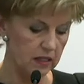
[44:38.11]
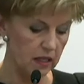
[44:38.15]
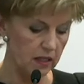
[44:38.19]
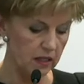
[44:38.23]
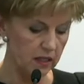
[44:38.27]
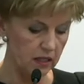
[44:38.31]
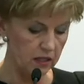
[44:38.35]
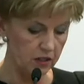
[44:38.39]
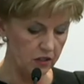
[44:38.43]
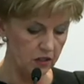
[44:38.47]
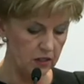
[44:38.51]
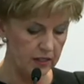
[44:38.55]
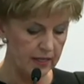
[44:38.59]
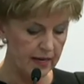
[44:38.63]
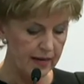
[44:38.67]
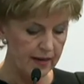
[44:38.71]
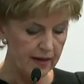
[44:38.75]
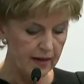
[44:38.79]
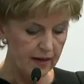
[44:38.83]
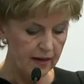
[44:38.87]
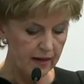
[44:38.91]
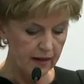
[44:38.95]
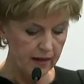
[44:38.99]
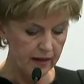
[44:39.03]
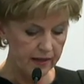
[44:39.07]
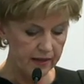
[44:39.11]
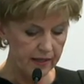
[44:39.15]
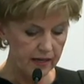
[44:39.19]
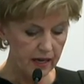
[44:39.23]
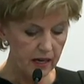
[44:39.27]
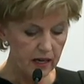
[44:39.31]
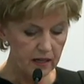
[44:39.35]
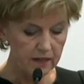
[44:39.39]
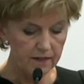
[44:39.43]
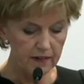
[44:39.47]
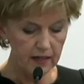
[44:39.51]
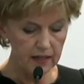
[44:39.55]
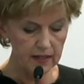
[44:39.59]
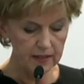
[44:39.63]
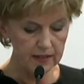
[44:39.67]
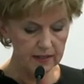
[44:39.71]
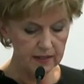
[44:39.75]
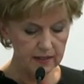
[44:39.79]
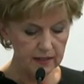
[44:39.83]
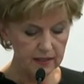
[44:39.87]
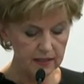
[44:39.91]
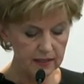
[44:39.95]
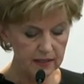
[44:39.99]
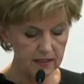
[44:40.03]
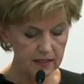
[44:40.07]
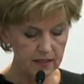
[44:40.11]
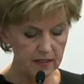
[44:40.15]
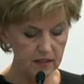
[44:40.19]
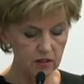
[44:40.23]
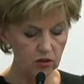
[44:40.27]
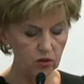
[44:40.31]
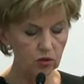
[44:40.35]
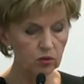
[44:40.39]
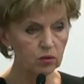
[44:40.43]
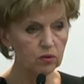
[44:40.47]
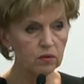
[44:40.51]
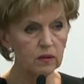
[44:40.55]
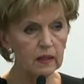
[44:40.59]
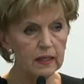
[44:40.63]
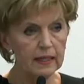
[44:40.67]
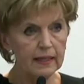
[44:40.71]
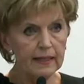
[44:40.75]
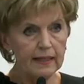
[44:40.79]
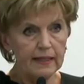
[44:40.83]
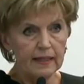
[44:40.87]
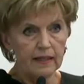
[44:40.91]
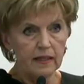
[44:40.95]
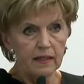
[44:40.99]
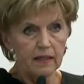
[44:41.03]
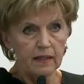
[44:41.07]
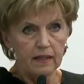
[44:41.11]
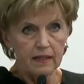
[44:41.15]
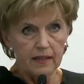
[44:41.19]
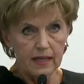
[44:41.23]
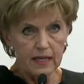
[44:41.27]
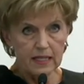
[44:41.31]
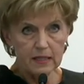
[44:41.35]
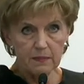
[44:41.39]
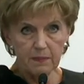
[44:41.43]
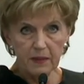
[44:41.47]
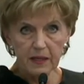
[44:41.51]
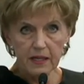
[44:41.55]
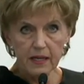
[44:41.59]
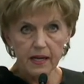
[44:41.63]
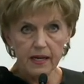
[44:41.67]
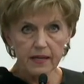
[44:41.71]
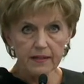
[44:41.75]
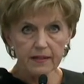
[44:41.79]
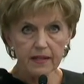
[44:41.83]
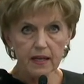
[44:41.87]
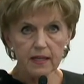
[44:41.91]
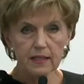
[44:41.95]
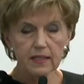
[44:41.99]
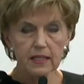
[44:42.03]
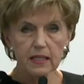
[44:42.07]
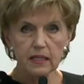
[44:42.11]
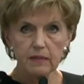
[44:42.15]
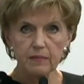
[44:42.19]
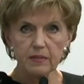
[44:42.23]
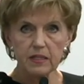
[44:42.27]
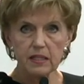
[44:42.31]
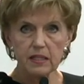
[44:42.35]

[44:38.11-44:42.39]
I have to travel a lot and use mobile services abroad.